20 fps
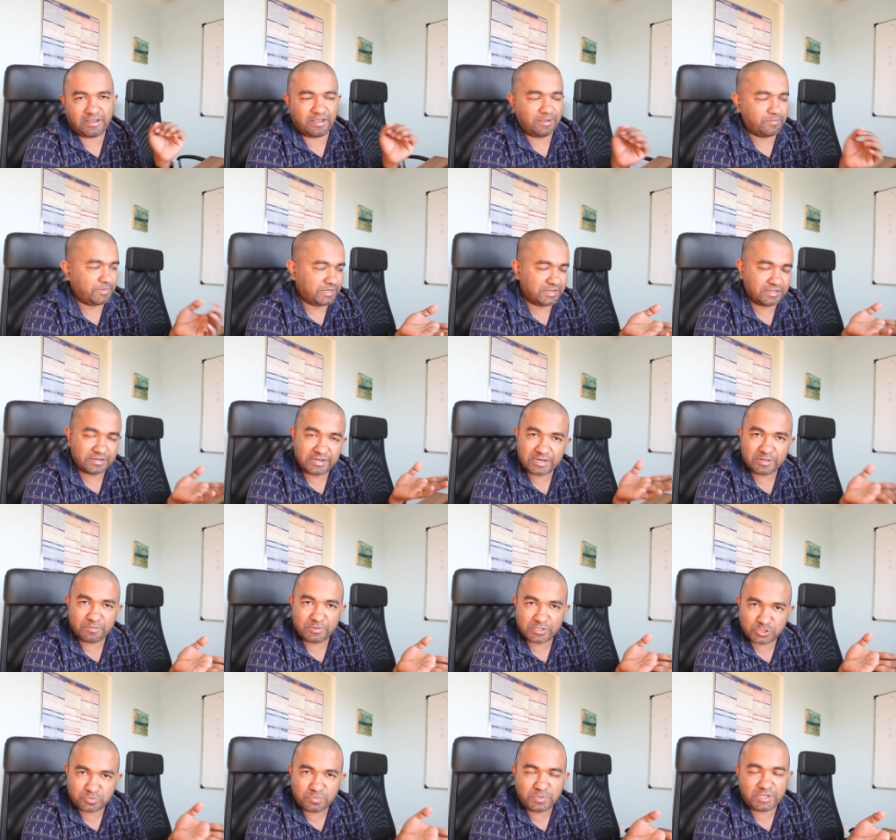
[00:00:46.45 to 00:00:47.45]
I mean, a
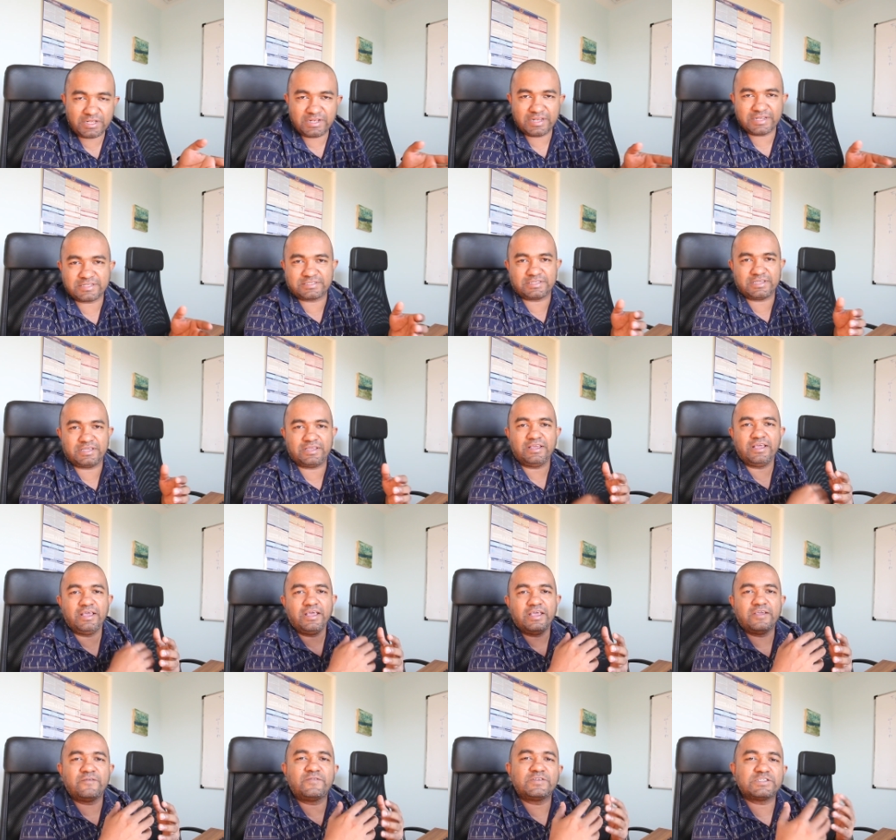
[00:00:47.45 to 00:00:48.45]
database mean let's say
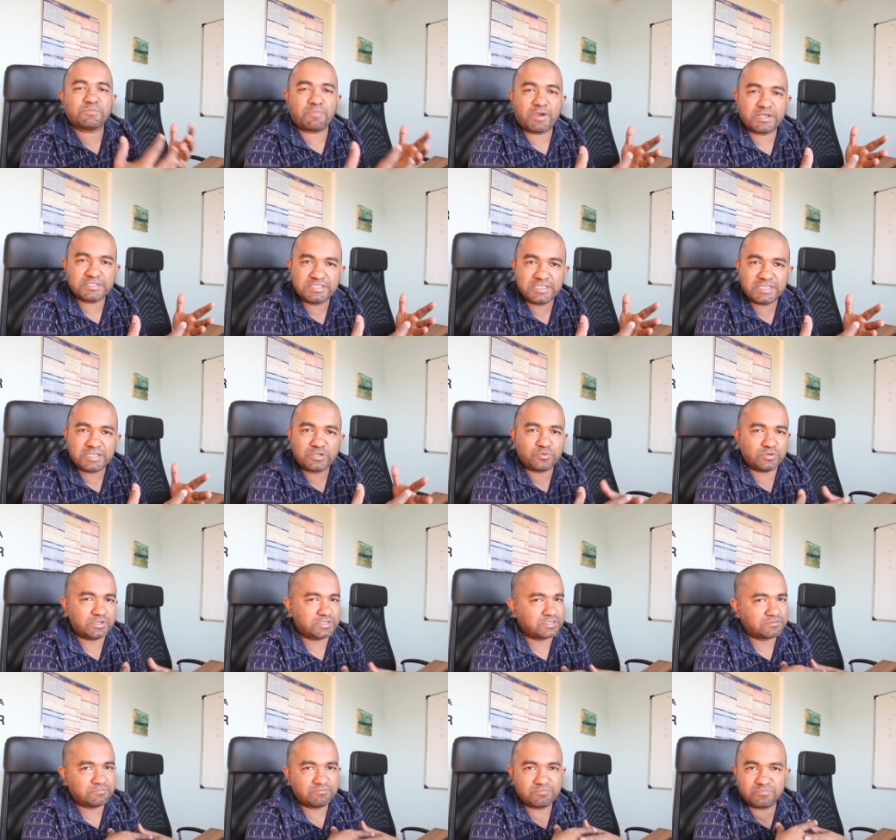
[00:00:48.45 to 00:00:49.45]
if it's a
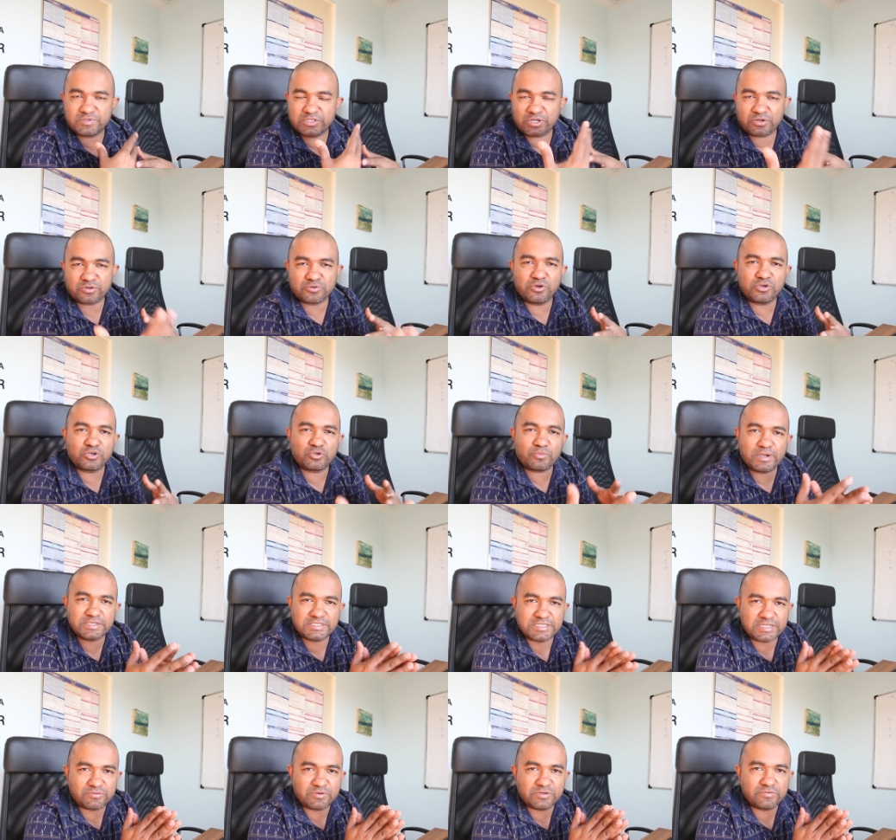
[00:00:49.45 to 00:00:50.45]
MySQL, without going to
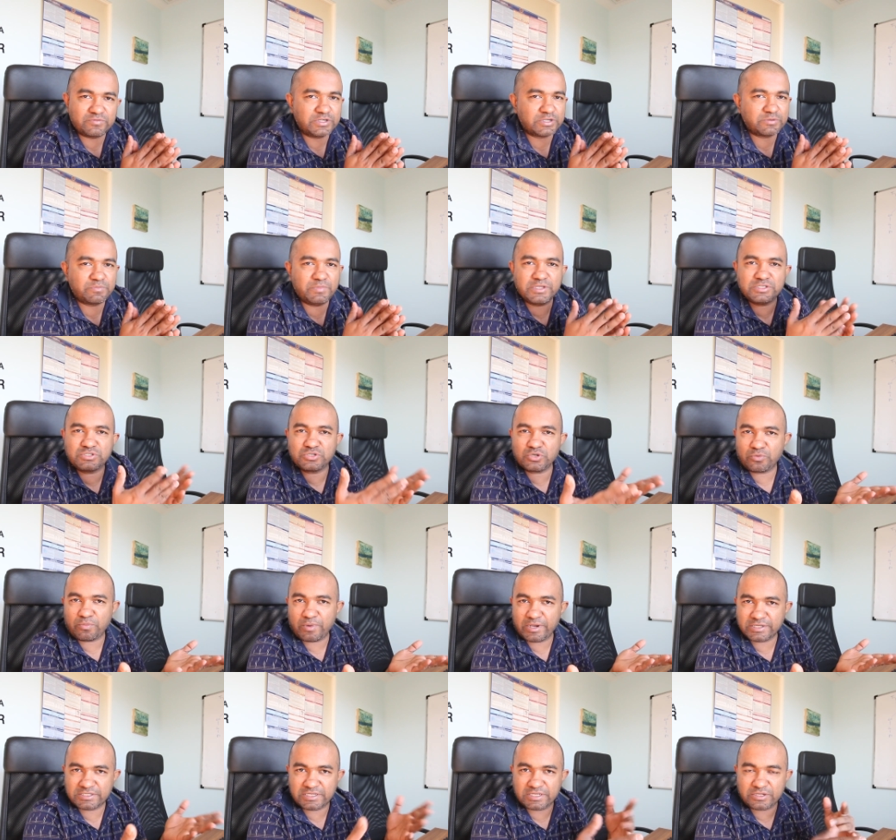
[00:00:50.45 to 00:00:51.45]
MySQL Workbench or
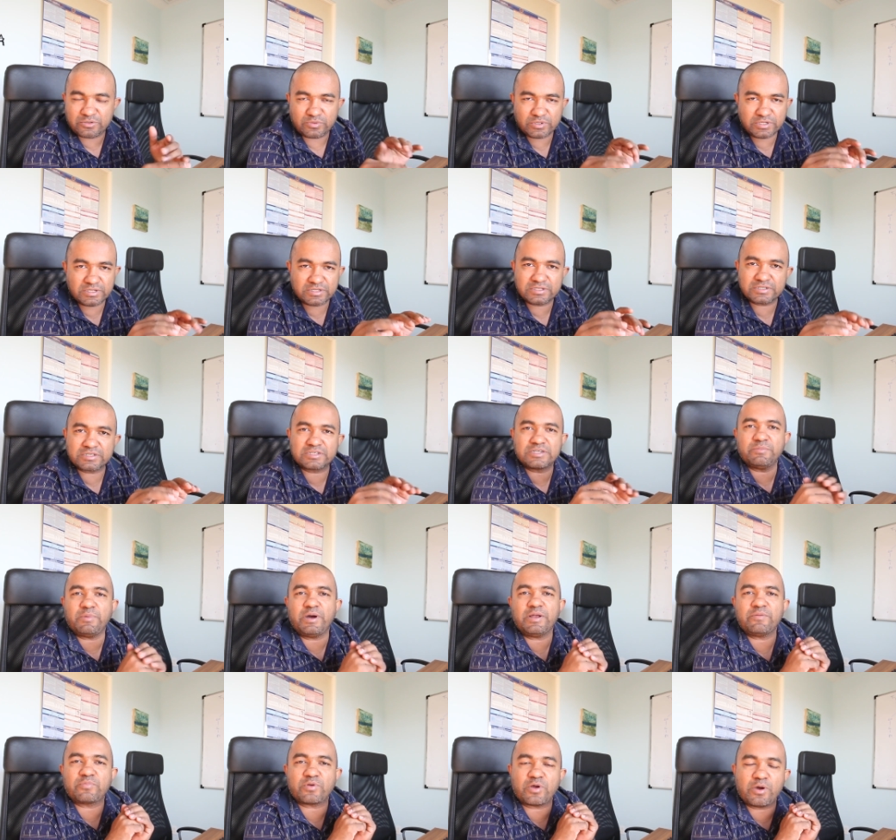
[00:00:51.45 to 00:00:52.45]
MySQL
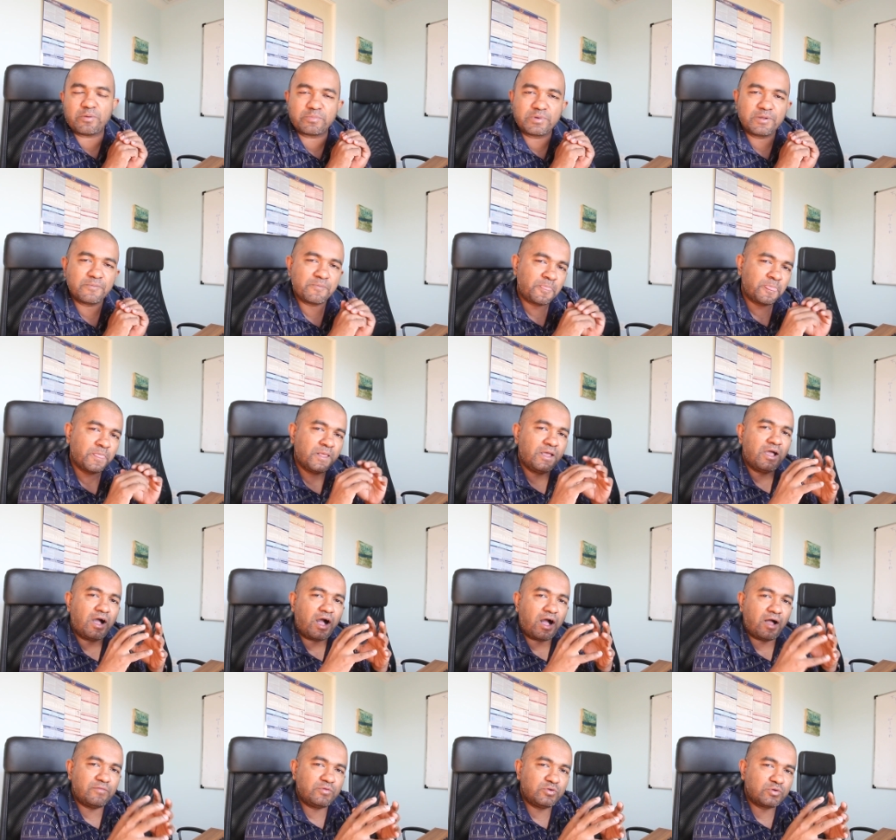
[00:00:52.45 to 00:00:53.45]
command prompt,
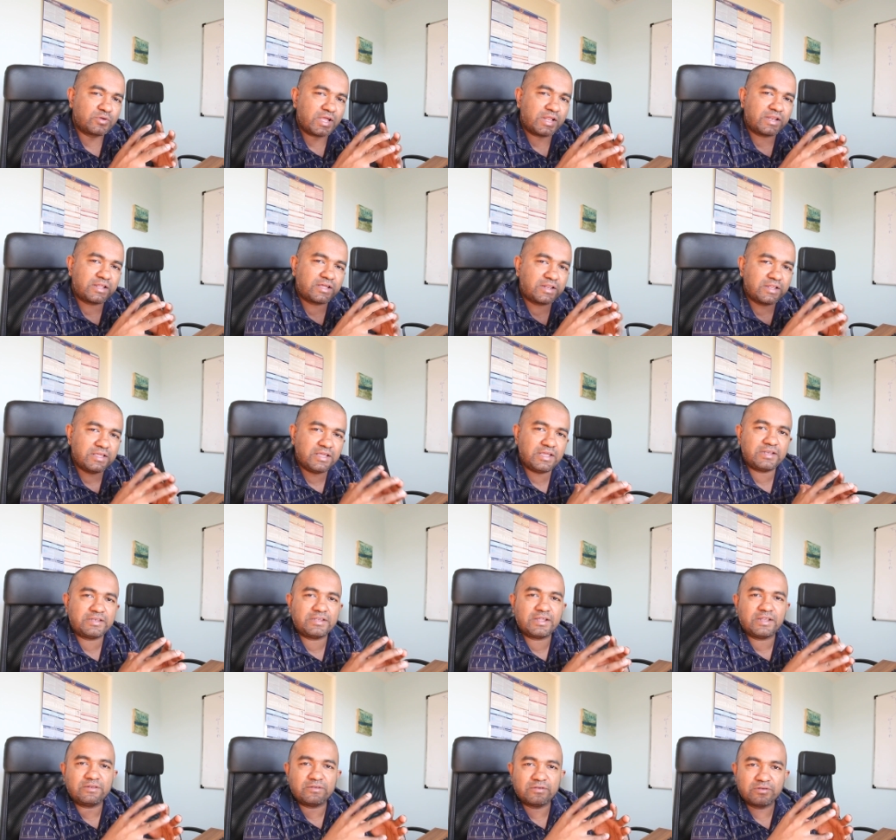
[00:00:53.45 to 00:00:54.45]
how you can create
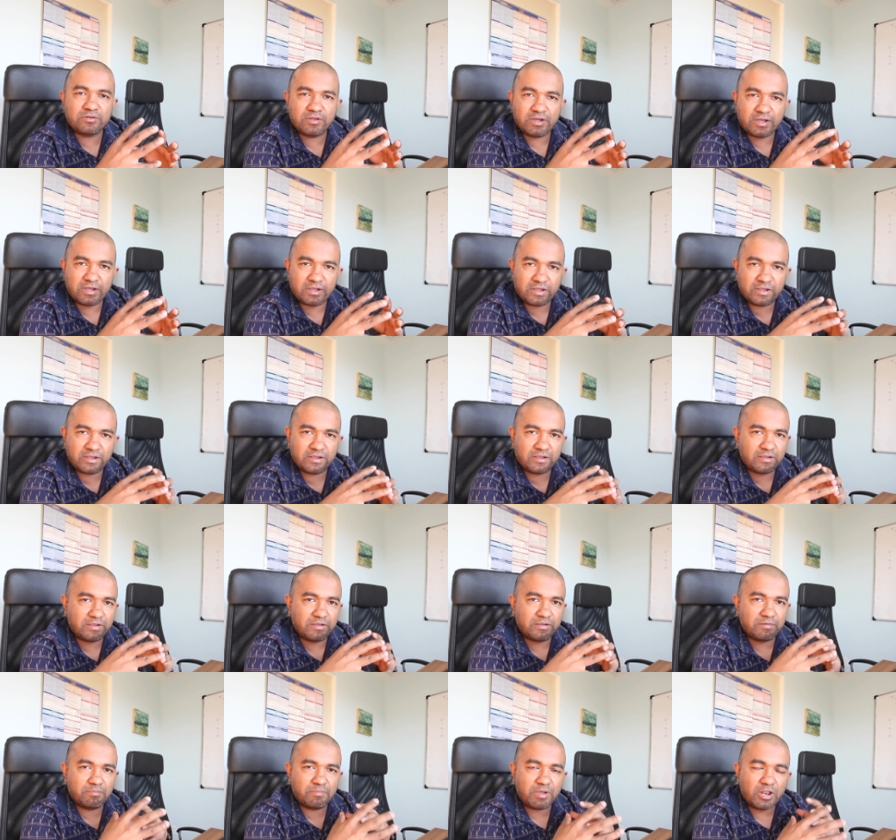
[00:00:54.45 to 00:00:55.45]
and uh,
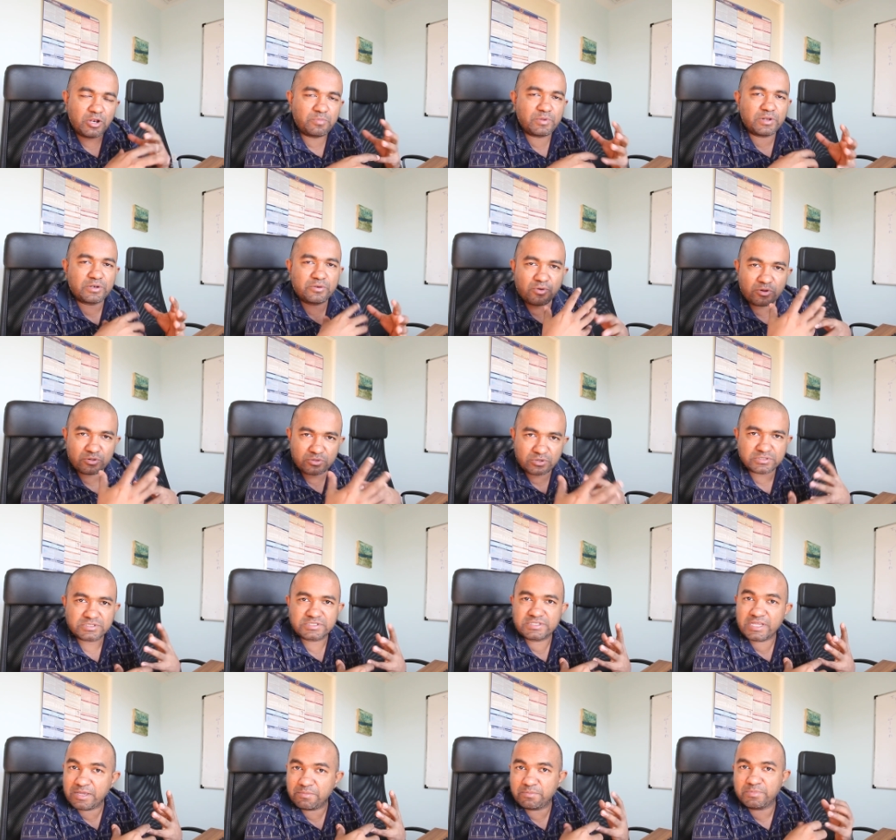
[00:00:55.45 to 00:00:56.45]
uh manipulate all those
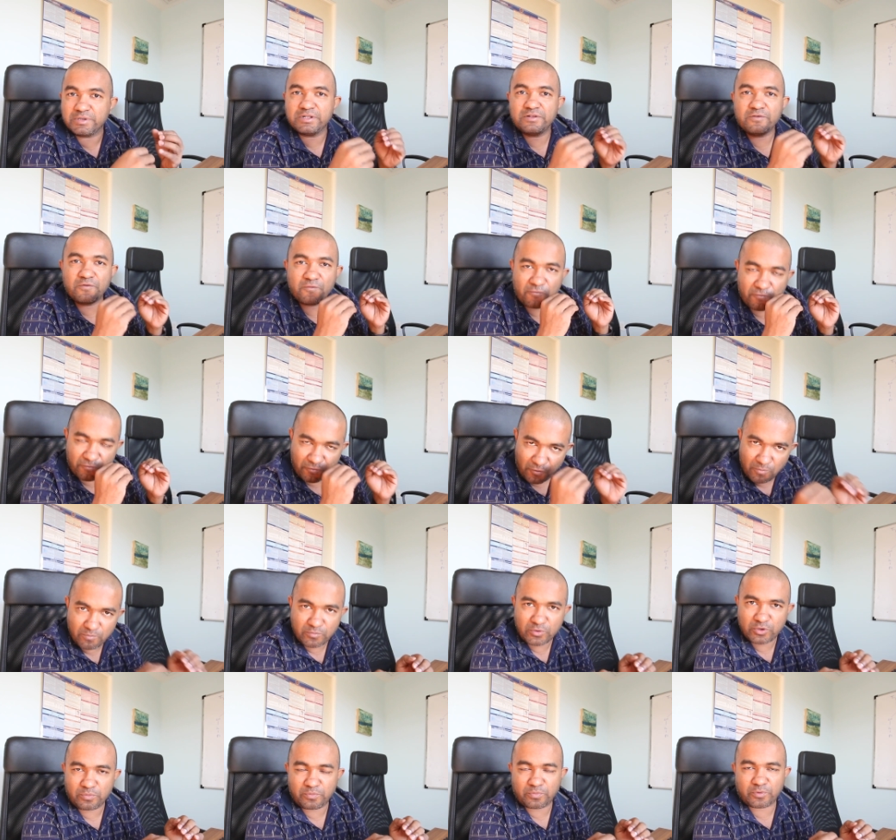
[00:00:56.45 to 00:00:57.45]
tables
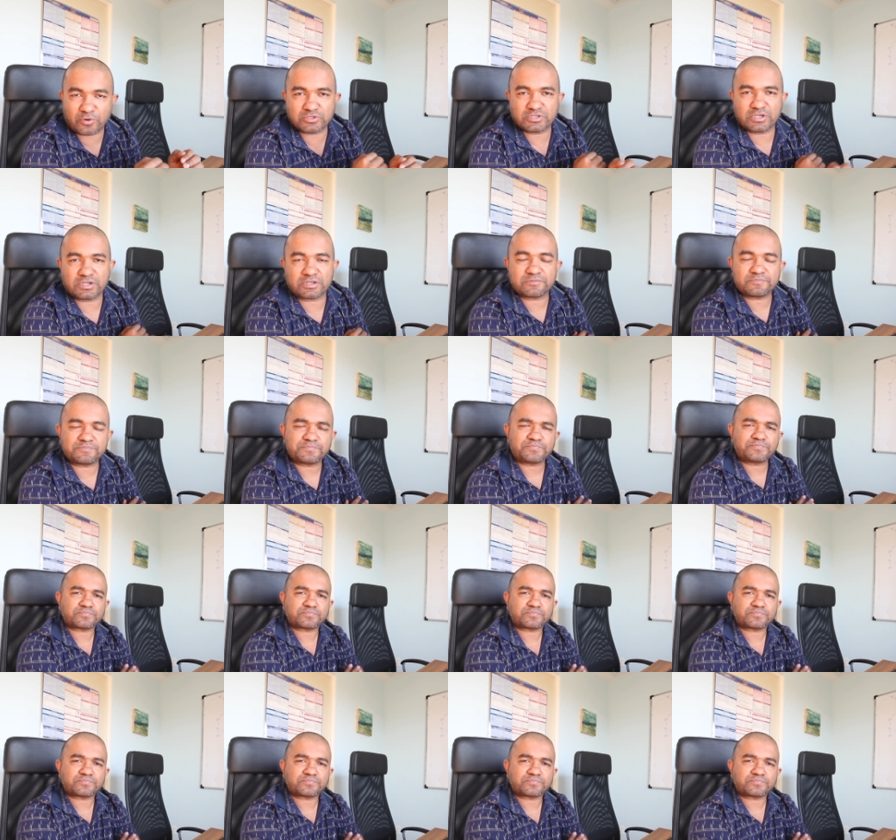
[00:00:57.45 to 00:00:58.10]
from your project.